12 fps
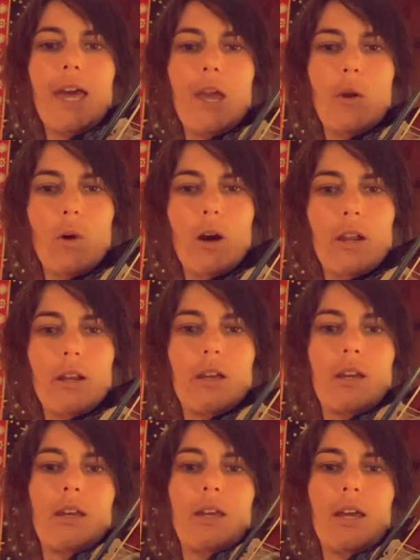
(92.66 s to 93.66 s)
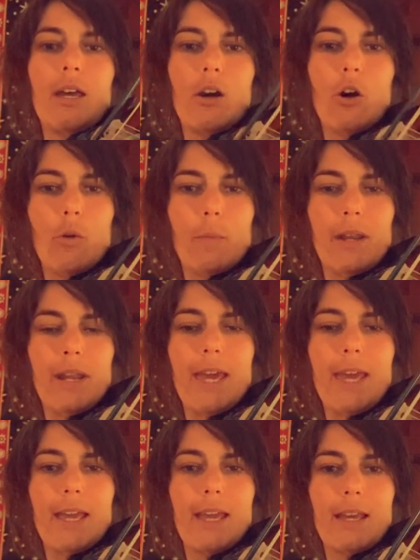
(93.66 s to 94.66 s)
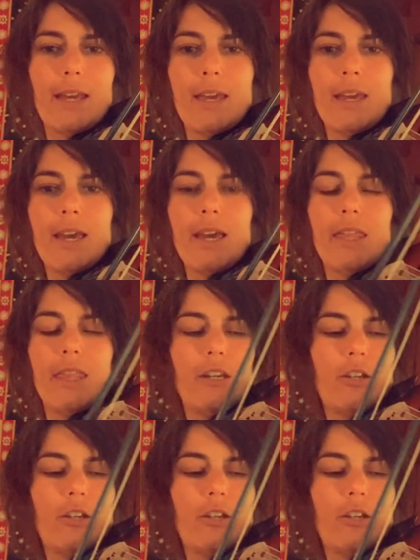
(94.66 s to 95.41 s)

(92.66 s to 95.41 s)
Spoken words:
A1, open A. And